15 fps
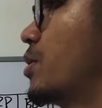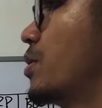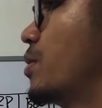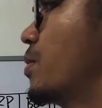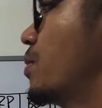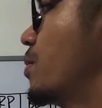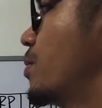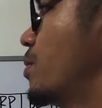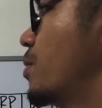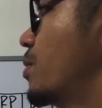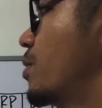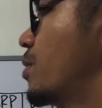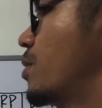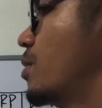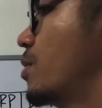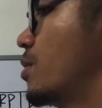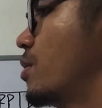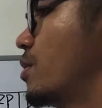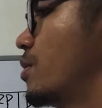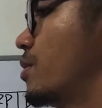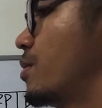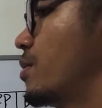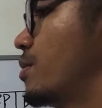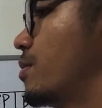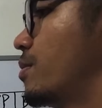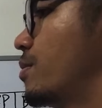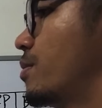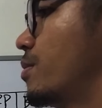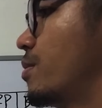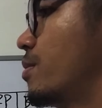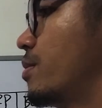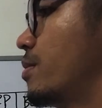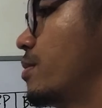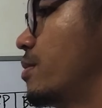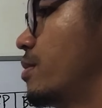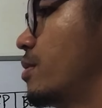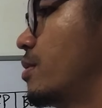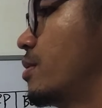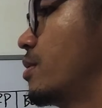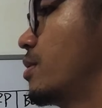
Nothing is said.